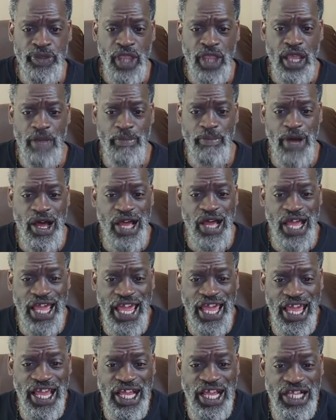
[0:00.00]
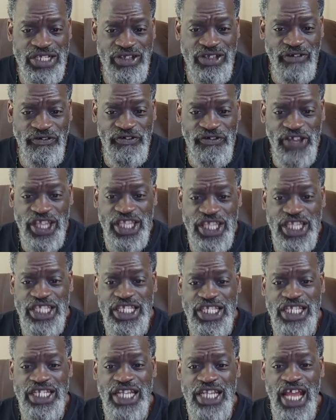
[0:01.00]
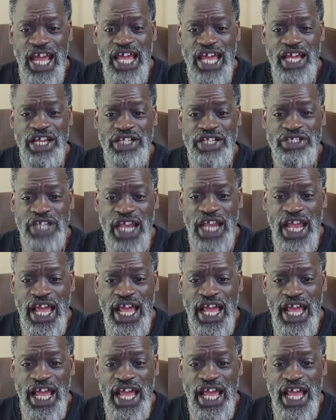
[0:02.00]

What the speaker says: about 850 to 900